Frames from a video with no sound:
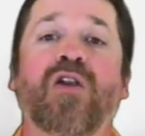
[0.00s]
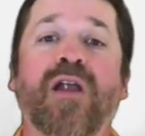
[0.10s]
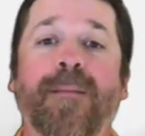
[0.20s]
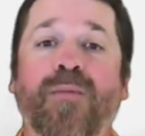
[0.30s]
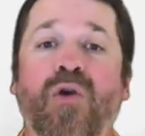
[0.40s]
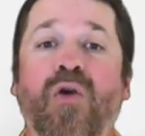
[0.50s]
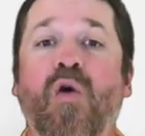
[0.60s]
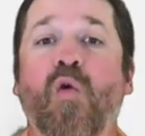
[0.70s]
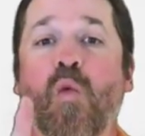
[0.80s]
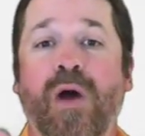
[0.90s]
Number
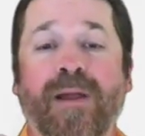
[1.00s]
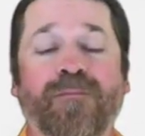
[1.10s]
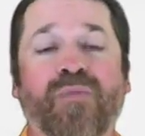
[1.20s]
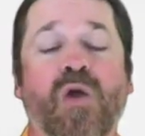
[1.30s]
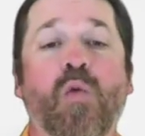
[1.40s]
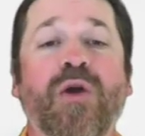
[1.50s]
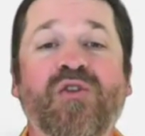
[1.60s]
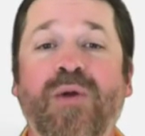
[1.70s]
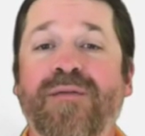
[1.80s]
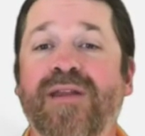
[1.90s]
one,
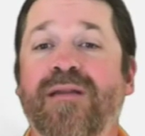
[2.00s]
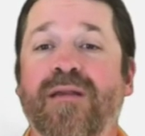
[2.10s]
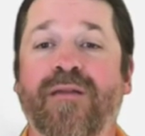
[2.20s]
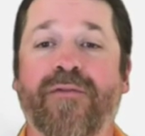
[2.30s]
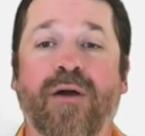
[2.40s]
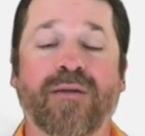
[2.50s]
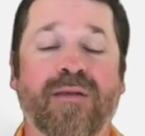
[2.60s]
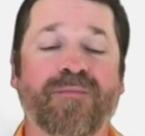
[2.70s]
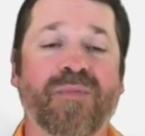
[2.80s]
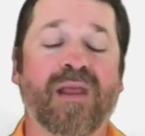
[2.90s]
which one of these is false?